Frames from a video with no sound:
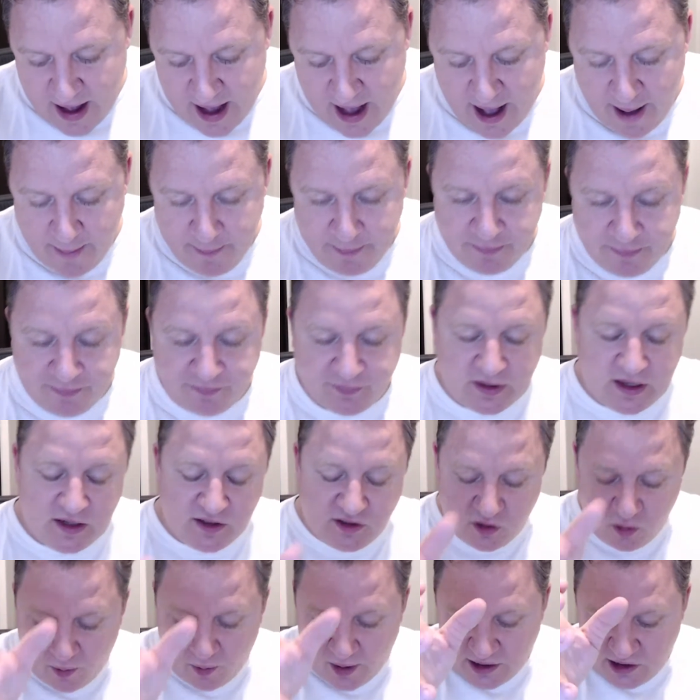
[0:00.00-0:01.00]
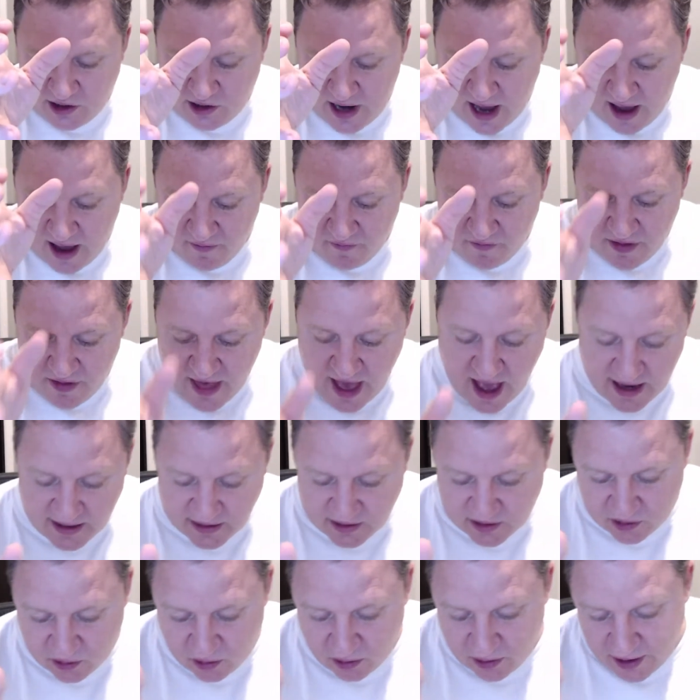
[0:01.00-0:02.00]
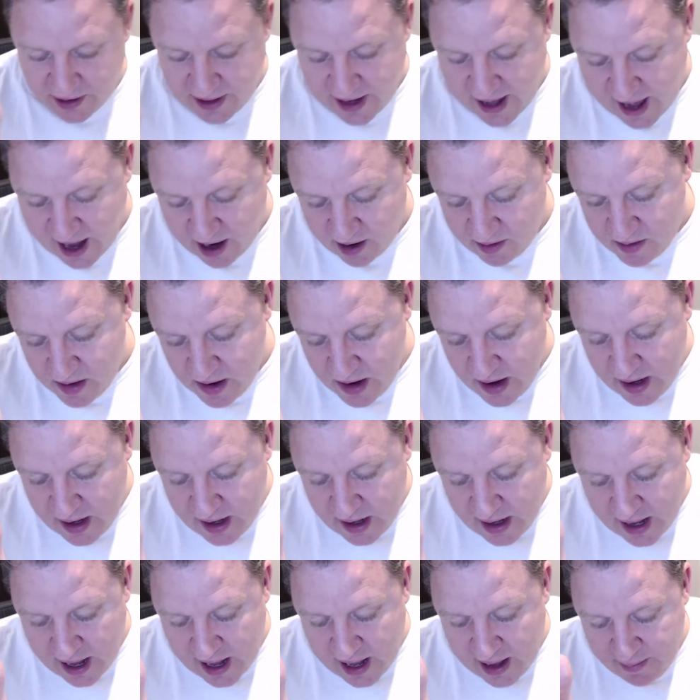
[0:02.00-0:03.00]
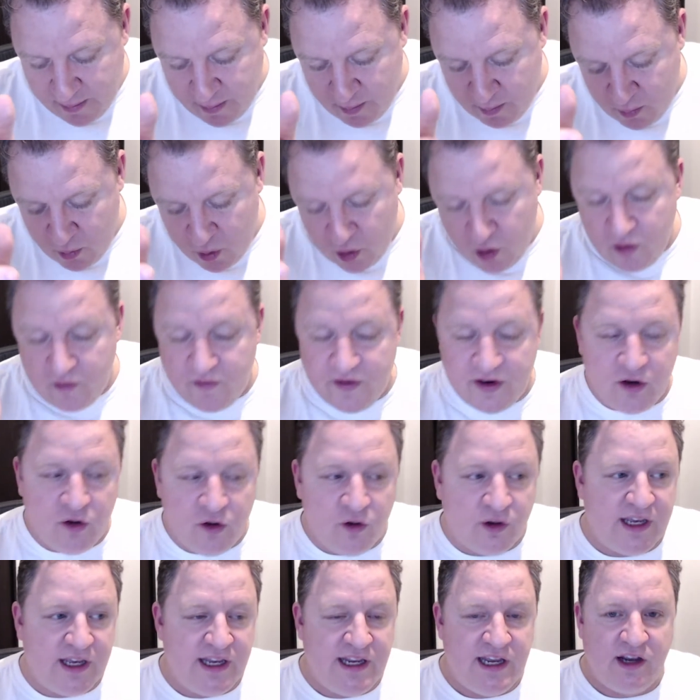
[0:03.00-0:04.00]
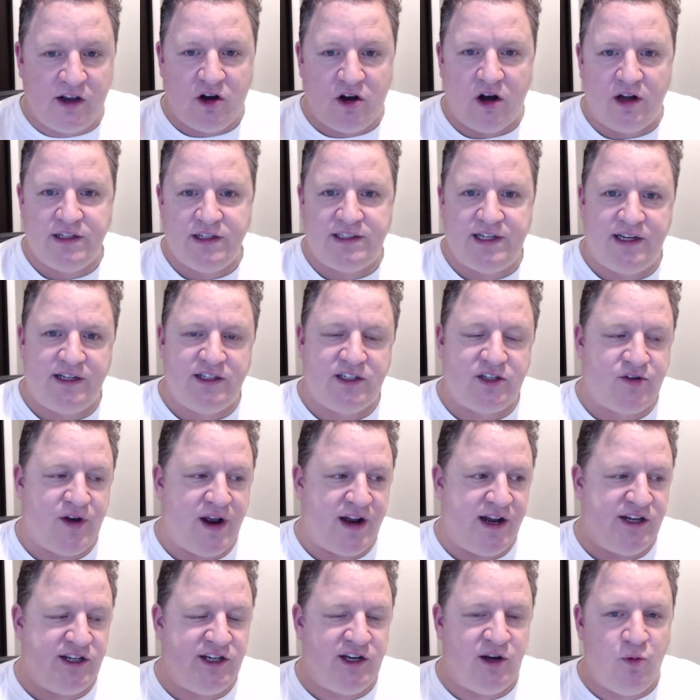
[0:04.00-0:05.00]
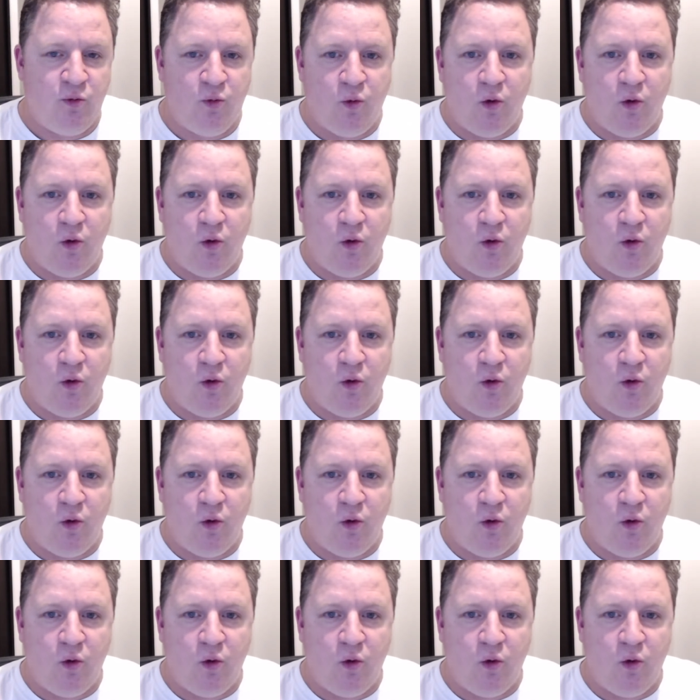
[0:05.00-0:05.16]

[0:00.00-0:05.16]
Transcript: So once you have that sorted out, move and look at your content strategy.